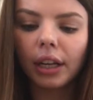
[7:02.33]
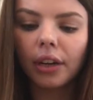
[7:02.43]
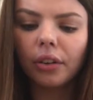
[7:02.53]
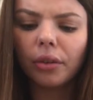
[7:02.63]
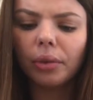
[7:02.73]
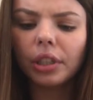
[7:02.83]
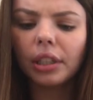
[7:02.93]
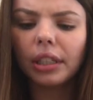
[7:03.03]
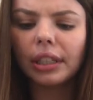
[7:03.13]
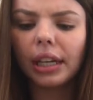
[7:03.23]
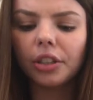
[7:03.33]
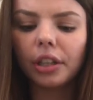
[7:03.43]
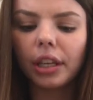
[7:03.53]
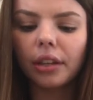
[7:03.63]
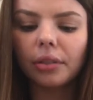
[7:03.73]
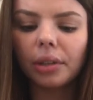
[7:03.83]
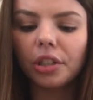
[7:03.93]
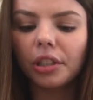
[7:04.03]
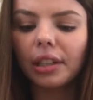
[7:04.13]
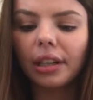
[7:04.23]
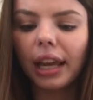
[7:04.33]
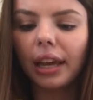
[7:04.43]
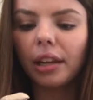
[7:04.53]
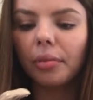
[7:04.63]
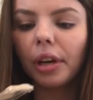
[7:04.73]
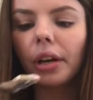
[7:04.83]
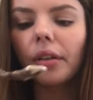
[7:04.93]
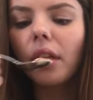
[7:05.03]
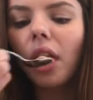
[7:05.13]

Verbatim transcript: I don't know what is actually in this one. It just said candy bar.